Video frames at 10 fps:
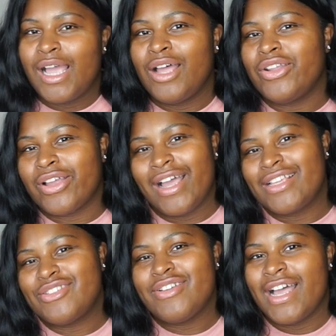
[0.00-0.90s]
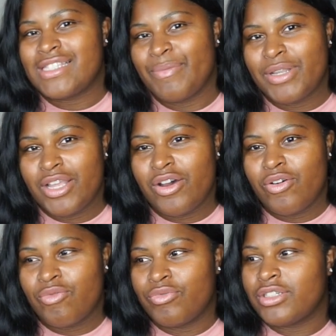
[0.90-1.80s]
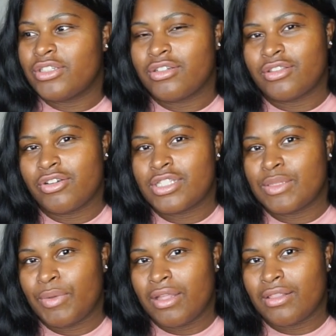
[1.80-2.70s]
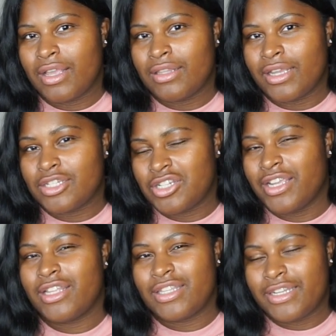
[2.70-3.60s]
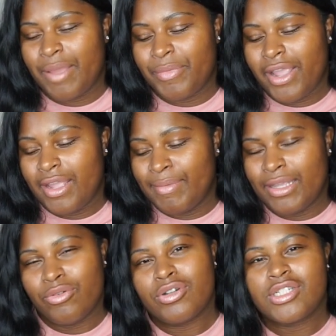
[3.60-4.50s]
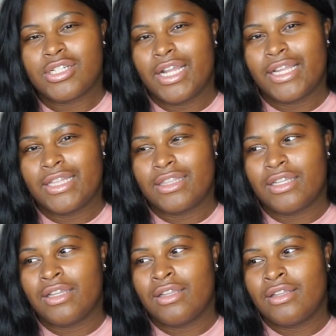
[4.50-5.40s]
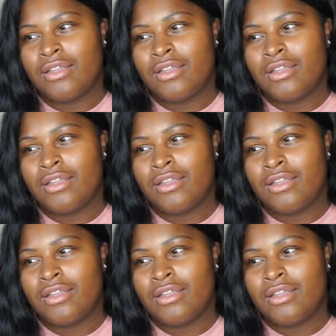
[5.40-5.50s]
don't know, guys. You guys let me know what your thoughts about that. Like, should I get the Damier Azur or should I get the